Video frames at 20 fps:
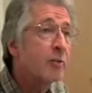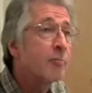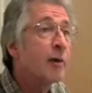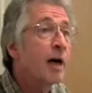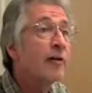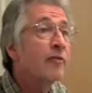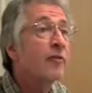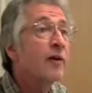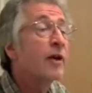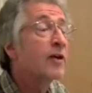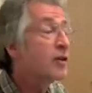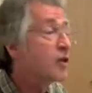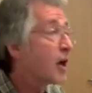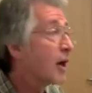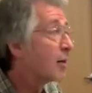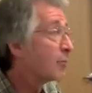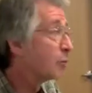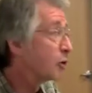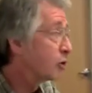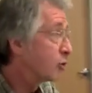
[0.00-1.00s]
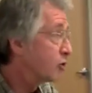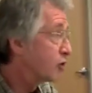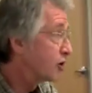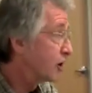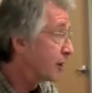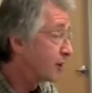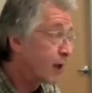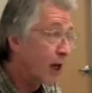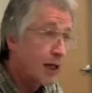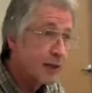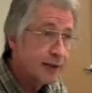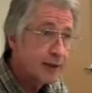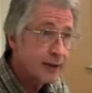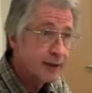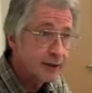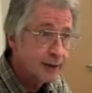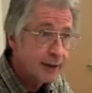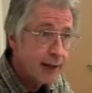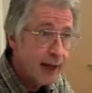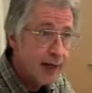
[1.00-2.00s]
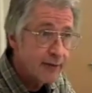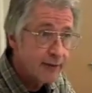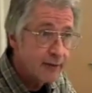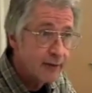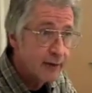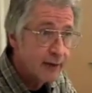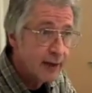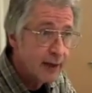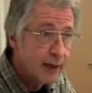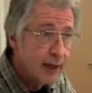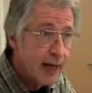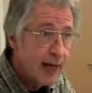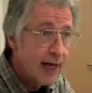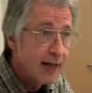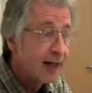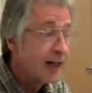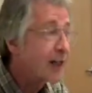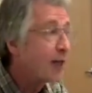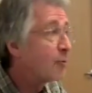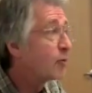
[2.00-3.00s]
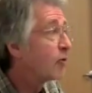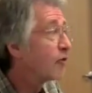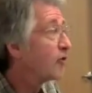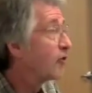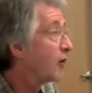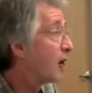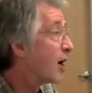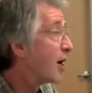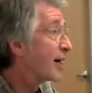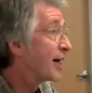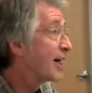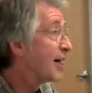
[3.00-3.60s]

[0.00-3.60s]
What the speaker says: My friend John Belushi lost his life, and he was young.